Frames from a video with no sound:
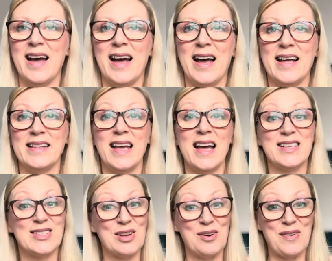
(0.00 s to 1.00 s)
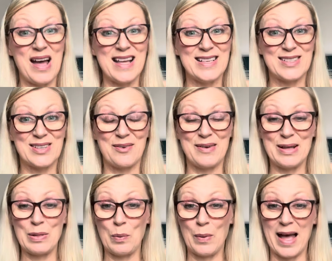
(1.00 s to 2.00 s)
And yeah, so far it's
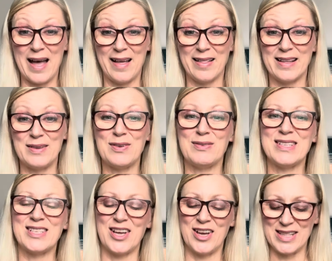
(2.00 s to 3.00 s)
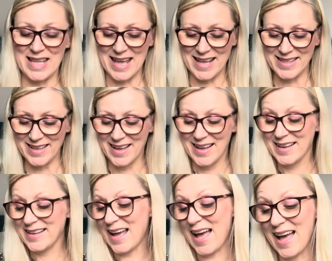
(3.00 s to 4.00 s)
going well. If you're returning,
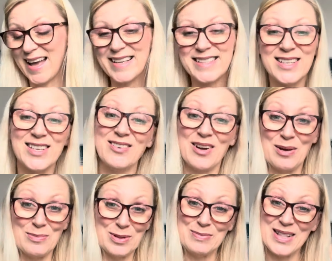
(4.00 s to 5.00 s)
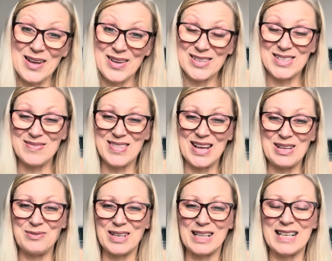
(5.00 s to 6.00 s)
guys, you're all blooming awesome. Thank
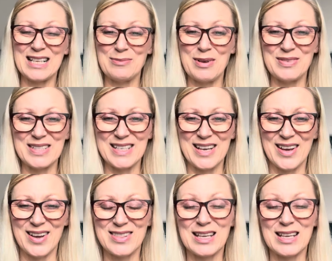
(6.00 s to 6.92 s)
you for clicking on my video.